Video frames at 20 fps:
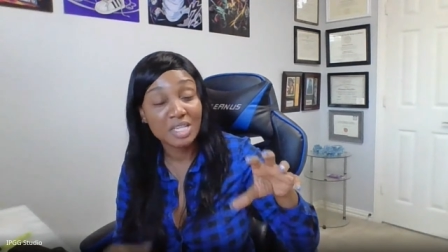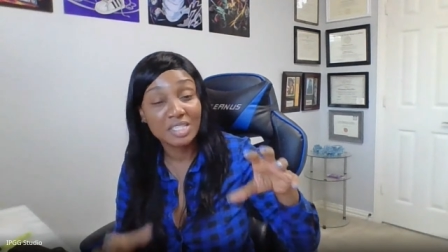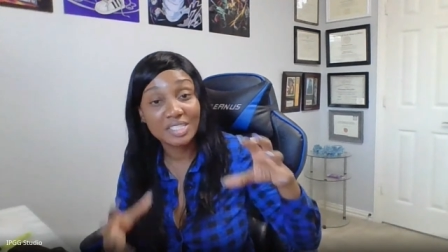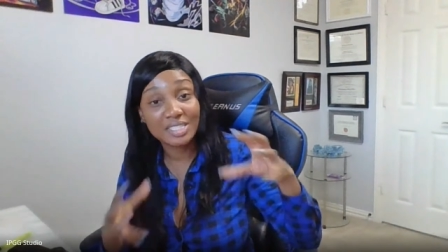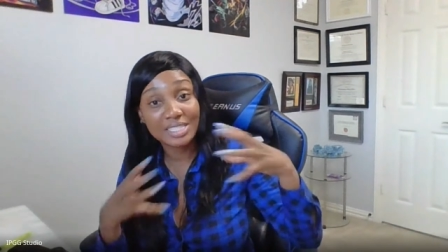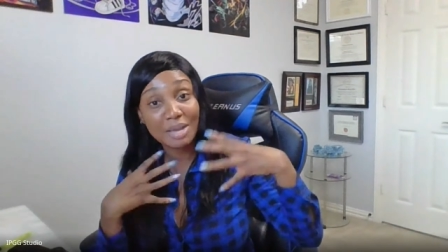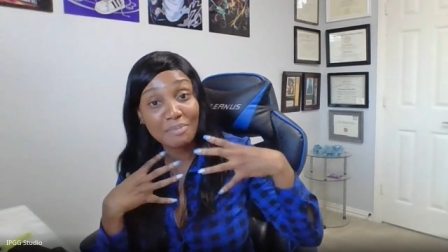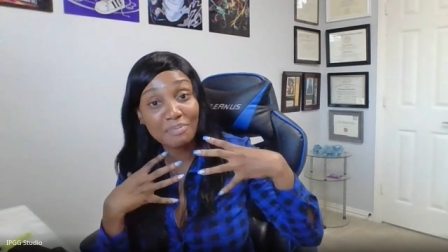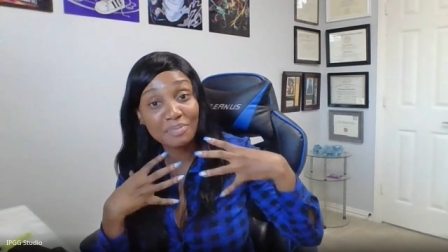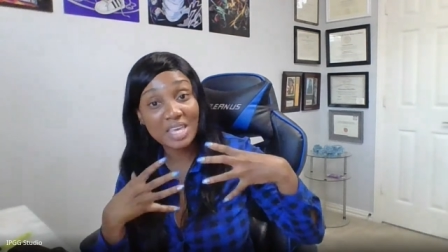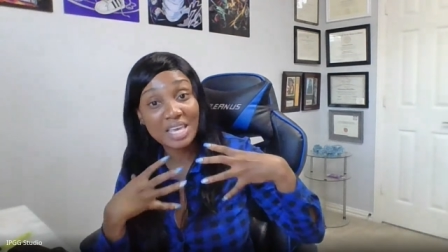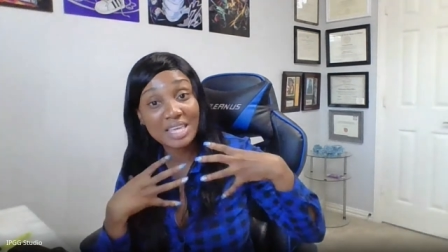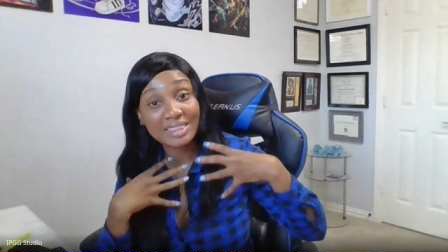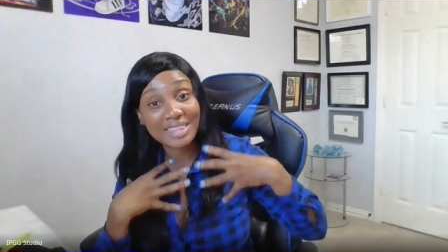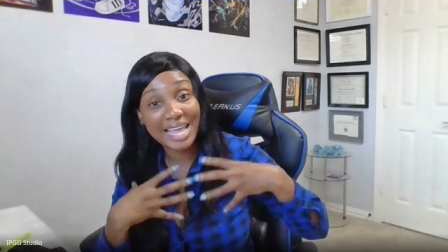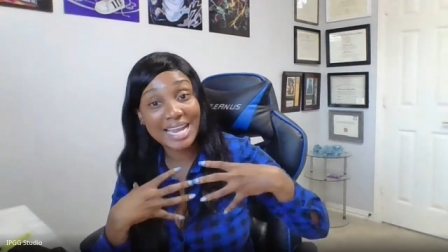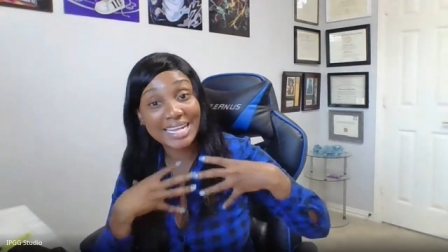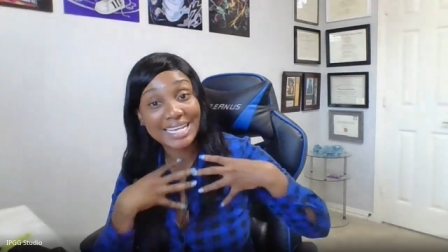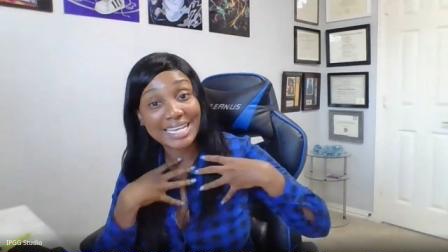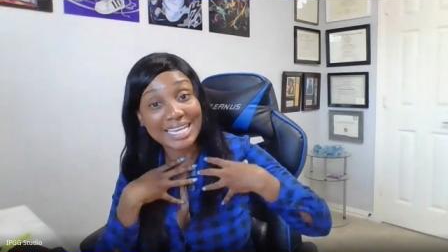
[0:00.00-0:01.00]
something
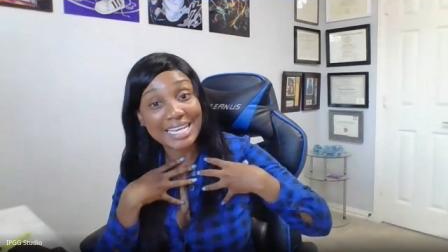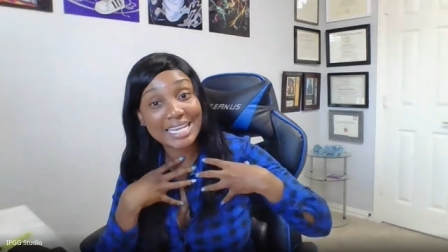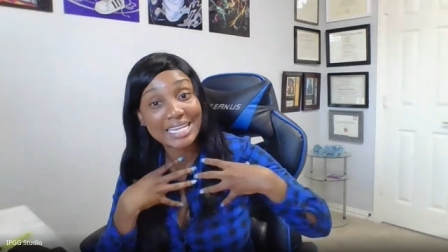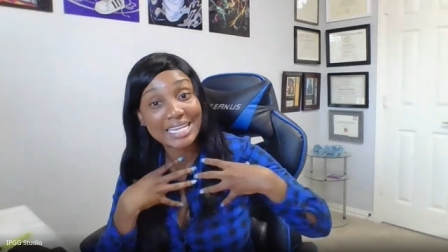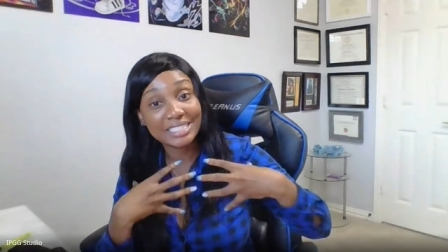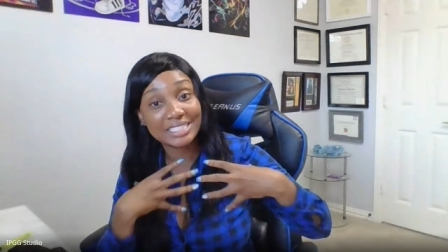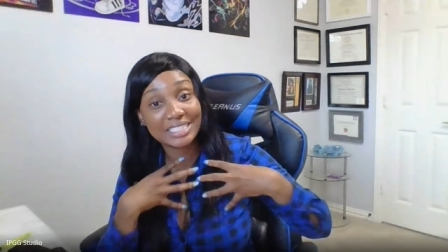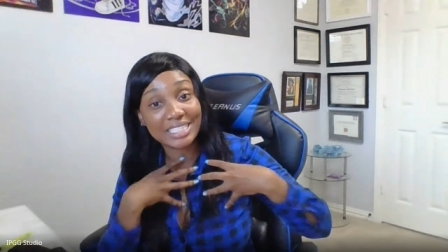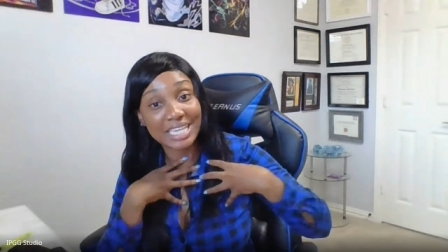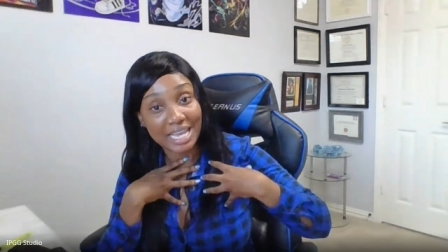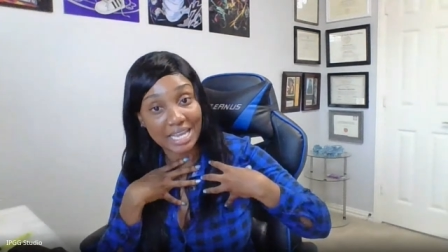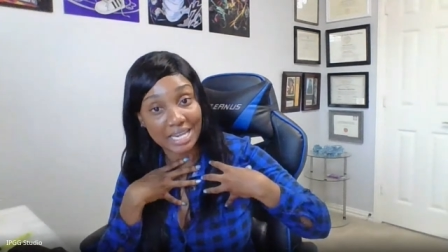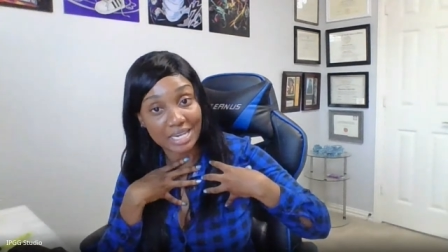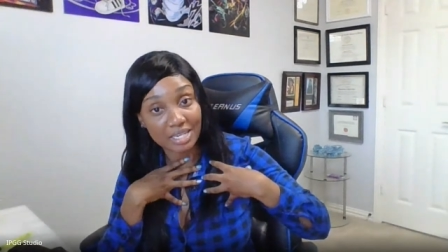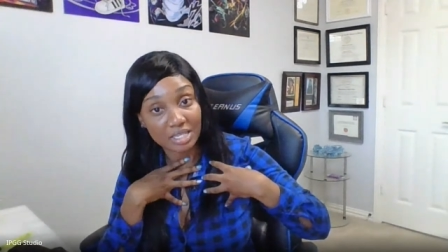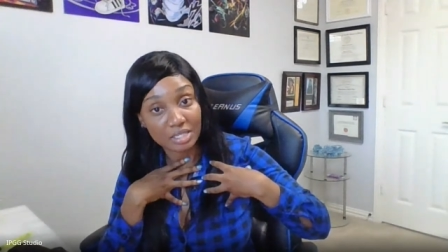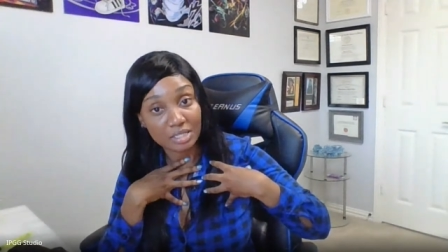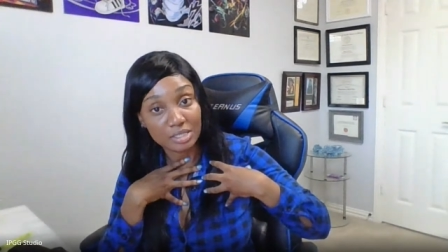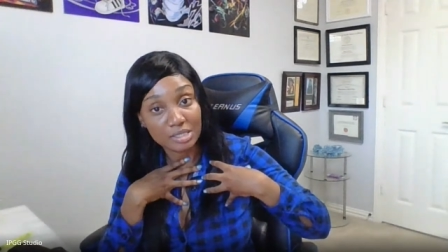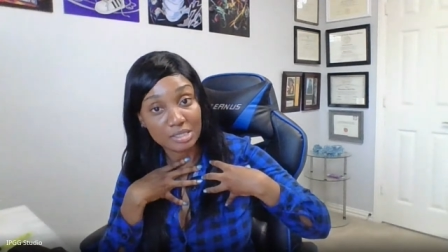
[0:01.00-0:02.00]
that he did,